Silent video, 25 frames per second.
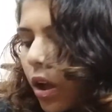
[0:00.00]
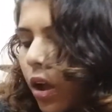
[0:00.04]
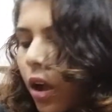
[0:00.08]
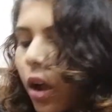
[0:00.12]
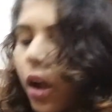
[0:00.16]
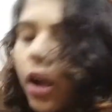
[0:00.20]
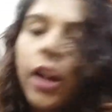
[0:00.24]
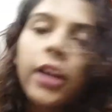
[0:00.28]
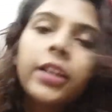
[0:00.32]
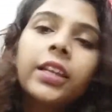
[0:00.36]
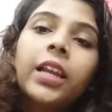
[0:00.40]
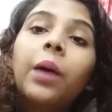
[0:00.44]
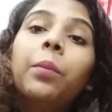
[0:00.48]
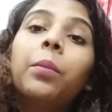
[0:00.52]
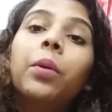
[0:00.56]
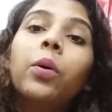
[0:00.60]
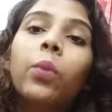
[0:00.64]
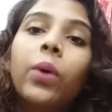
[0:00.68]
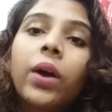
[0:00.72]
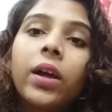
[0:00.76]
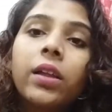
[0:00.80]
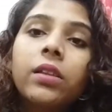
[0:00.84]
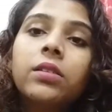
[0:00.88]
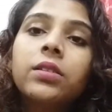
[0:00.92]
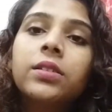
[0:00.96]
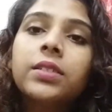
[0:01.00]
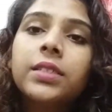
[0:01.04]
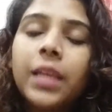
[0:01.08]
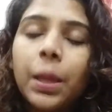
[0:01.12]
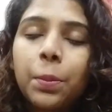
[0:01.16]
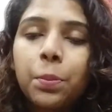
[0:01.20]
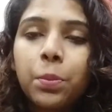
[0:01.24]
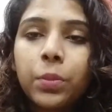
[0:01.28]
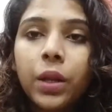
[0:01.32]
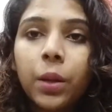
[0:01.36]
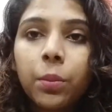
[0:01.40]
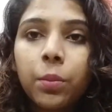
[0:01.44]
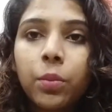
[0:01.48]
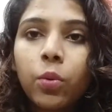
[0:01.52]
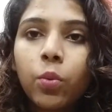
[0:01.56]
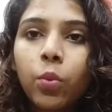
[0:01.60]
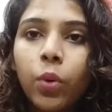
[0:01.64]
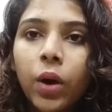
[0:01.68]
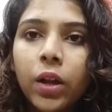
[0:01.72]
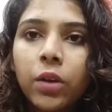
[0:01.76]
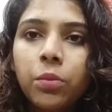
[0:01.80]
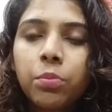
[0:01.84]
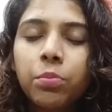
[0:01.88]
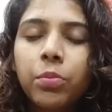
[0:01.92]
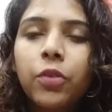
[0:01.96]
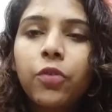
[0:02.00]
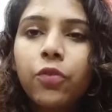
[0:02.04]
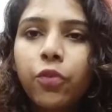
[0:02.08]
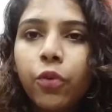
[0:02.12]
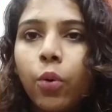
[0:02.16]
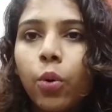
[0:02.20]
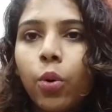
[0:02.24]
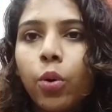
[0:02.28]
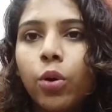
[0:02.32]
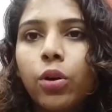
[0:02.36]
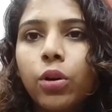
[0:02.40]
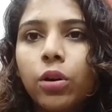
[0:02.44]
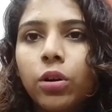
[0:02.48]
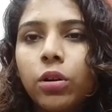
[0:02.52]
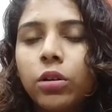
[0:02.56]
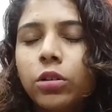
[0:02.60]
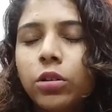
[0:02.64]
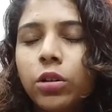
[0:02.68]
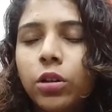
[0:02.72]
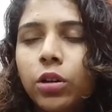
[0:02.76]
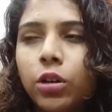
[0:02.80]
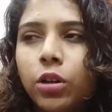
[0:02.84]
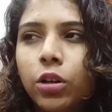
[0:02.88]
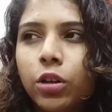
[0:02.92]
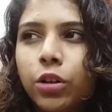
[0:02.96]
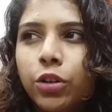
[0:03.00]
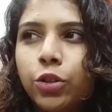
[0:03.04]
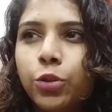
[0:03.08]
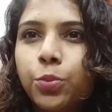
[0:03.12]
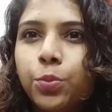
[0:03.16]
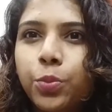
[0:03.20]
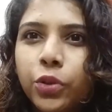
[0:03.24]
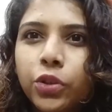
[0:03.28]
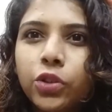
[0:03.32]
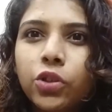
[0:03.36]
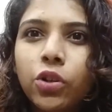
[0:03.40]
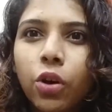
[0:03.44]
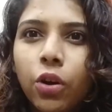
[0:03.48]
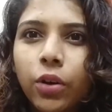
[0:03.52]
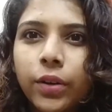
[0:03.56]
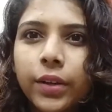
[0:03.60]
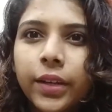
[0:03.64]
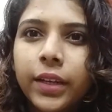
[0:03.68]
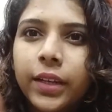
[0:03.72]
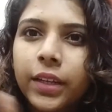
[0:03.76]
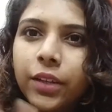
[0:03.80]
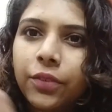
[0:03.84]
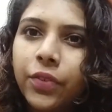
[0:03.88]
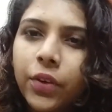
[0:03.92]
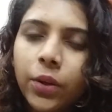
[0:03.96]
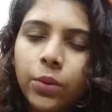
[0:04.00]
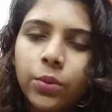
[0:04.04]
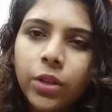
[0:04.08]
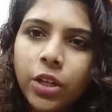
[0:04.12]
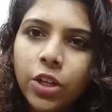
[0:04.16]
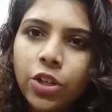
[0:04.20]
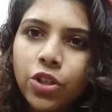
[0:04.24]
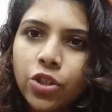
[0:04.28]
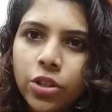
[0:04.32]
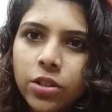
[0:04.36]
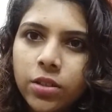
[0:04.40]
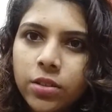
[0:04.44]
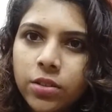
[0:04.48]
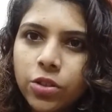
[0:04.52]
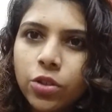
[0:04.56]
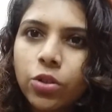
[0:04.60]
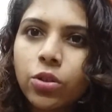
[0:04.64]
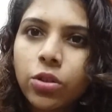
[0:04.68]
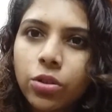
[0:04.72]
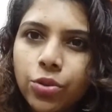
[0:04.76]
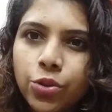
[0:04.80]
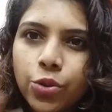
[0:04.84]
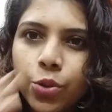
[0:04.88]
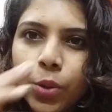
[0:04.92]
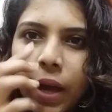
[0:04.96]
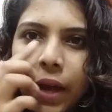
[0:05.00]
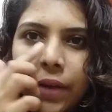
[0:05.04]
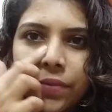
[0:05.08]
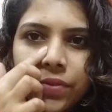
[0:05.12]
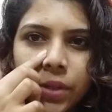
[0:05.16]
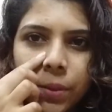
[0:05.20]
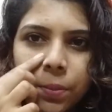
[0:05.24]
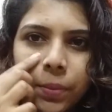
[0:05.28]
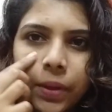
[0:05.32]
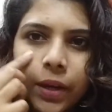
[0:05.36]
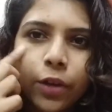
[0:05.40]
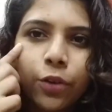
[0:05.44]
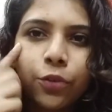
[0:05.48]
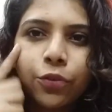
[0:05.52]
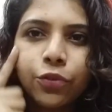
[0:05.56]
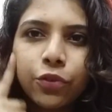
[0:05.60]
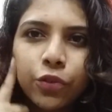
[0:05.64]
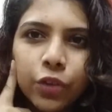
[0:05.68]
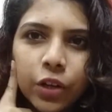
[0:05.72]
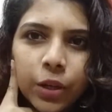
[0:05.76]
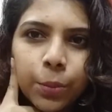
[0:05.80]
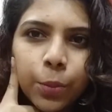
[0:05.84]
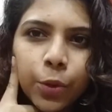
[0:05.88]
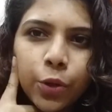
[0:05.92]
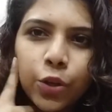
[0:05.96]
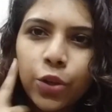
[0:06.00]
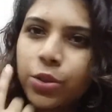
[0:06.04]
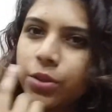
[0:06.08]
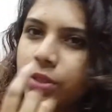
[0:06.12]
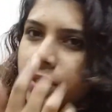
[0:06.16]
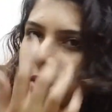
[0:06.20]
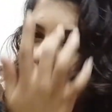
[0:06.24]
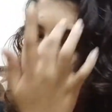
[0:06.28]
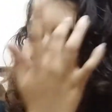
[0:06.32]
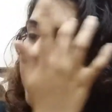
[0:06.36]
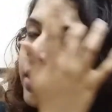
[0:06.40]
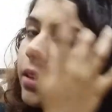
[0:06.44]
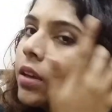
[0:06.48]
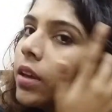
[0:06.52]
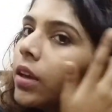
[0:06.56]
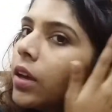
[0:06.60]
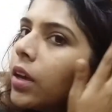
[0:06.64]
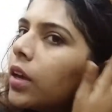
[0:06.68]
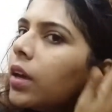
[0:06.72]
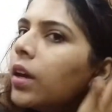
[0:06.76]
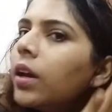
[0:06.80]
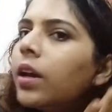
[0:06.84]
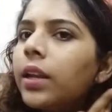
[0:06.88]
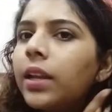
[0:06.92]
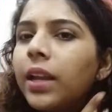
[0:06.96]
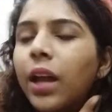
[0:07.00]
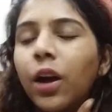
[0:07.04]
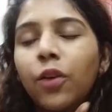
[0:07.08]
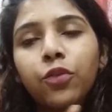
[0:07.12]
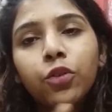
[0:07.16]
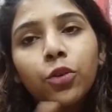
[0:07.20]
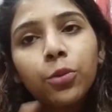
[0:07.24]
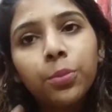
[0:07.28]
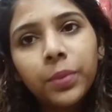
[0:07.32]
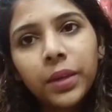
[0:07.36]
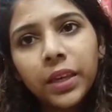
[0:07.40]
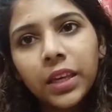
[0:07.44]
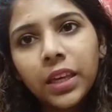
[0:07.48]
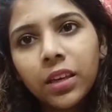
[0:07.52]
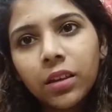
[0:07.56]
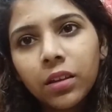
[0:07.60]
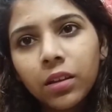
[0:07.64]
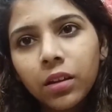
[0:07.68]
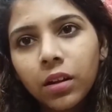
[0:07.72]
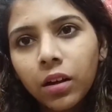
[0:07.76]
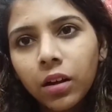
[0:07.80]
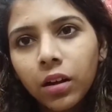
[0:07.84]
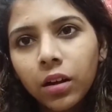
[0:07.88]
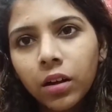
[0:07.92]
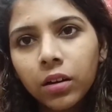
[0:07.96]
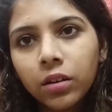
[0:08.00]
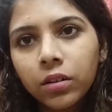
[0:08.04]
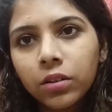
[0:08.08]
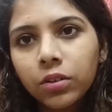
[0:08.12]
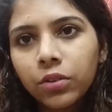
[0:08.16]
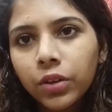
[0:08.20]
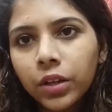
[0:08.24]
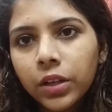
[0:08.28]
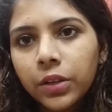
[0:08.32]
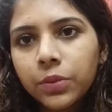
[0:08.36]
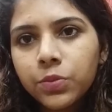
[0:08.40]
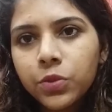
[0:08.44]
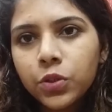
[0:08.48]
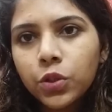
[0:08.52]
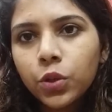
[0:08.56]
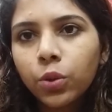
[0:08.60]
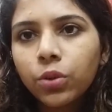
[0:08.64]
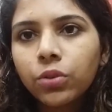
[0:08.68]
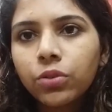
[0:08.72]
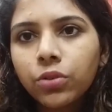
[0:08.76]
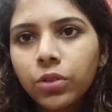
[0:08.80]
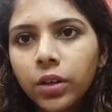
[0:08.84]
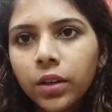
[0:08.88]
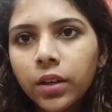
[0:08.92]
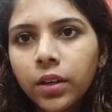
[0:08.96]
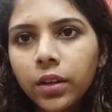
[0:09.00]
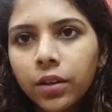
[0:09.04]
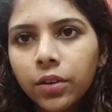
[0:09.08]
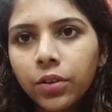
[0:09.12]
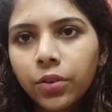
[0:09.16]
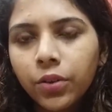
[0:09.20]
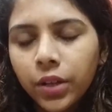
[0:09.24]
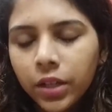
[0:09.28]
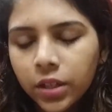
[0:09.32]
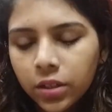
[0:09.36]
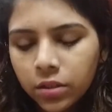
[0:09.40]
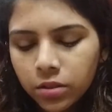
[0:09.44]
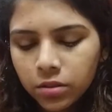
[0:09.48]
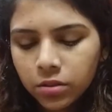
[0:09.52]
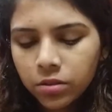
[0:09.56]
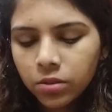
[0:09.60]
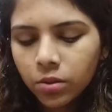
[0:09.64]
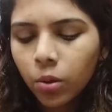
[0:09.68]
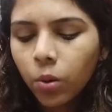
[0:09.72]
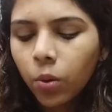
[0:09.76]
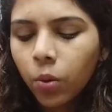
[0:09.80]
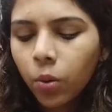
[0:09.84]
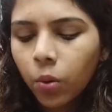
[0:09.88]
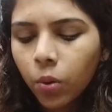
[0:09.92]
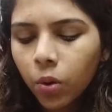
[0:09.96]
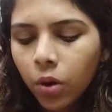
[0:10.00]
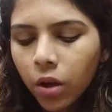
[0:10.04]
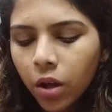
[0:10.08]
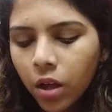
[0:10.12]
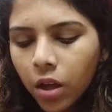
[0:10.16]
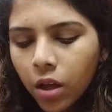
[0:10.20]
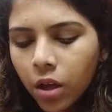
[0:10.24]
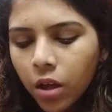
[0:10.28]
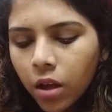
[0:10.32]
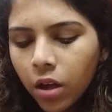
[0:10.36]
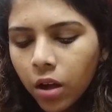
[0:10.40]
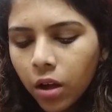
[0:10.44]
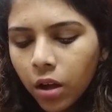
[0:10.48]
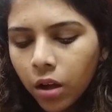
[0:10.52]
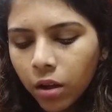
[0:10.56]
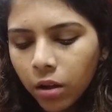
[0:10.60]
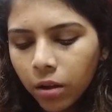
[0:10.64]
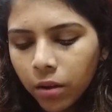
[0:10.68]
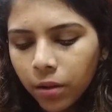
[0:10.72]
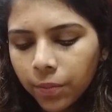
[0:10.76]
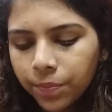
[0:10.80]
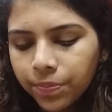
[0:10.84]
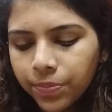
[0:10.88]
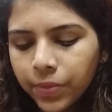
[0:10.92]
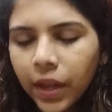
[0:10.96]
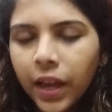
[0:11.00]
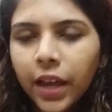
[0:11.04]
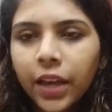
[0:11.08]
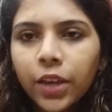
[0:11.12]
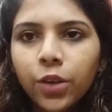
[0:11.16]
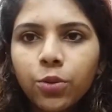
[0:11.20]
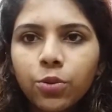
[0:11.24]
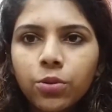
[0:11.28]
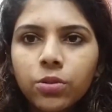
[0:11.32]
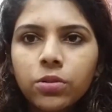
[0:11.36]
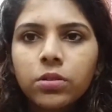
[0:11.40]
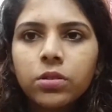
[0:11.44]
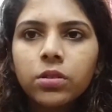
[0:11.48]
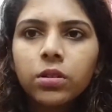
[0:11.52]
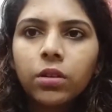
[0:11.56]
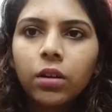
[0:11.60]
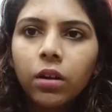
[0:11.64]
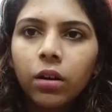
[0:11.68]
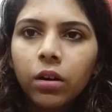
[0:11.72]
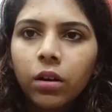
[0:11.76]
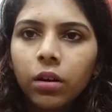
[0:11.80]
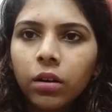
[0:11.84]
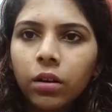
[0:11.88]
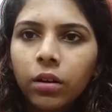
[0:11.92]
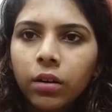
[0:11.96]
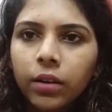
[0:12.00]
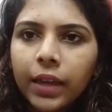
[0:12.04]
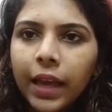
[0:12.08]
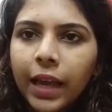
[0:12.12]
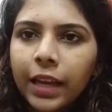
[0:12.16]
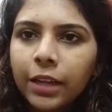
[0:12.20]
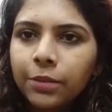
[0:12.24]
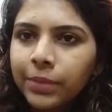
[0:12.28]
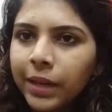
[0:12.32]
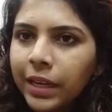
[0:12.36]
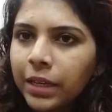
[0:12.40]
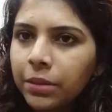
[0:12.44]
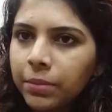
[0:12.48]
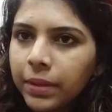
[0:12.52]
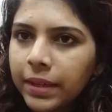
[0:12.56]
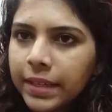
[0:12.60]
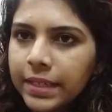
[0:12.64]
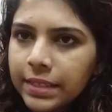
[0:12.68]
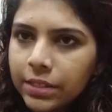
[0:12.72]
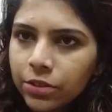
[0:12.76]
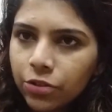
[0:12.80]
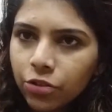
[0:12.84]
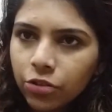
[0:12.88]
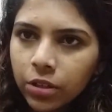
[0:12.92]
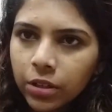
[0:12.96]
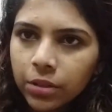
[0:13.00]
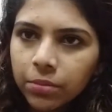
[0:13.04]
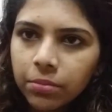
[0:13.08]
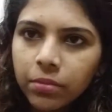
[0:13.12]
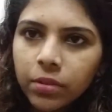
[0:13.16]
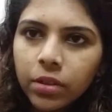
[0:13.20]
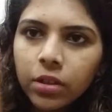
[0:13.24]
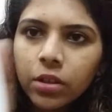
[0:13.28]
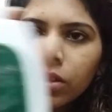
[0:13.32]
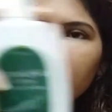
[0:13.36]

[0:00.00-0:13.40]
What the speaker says: Step number one, before you put on any foundation, it's good to have some kind of cream on your skin. Now for me, creams don't really agree, so I use a calamine based cream.